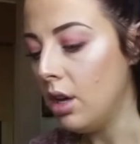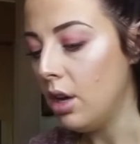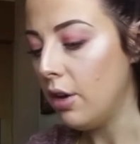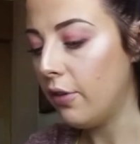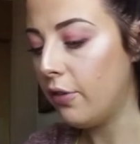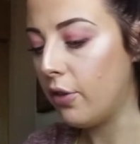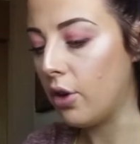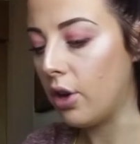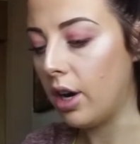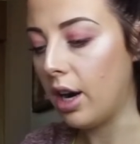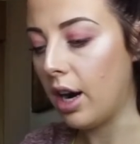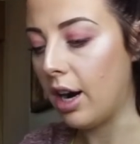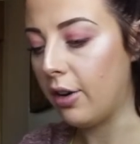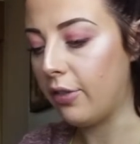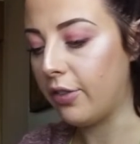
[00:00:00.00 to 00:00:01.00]
for
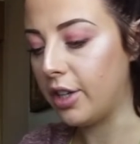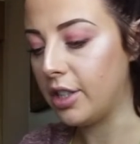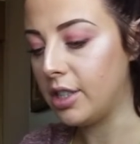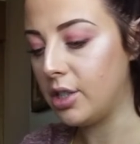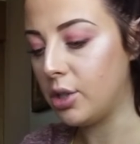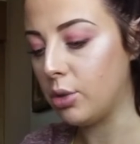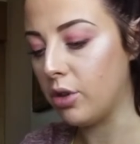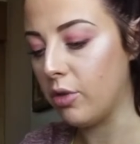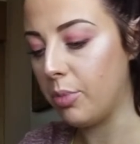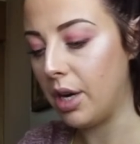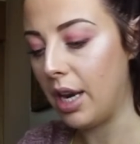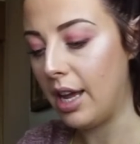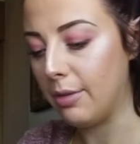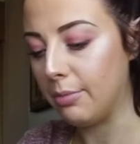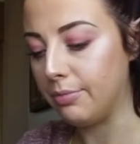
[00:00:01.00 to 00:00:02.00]
our first tour of
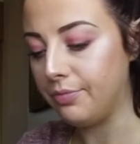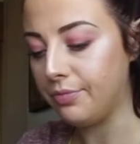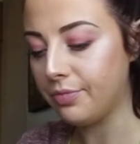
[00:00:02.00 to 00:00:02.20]
Berlin.